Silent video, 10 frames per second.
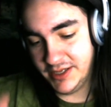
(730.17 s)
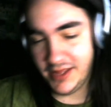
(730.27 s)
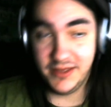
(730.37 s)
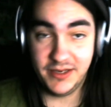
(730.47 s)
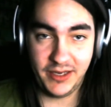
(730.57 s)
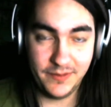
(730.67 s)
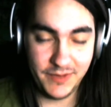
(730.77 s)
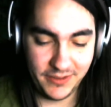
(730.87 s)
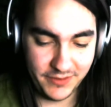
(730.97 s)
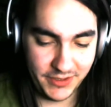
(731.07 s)
and then I can
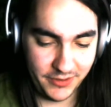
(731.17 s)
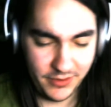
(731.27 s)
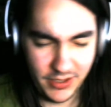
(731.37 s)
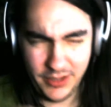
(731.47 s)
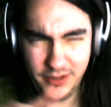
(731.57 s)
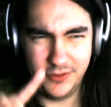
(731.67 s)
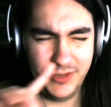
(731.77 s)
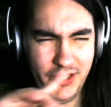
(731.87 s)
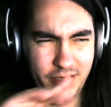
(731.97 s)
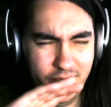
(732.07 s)
make a video.
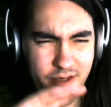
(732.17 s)
Wait.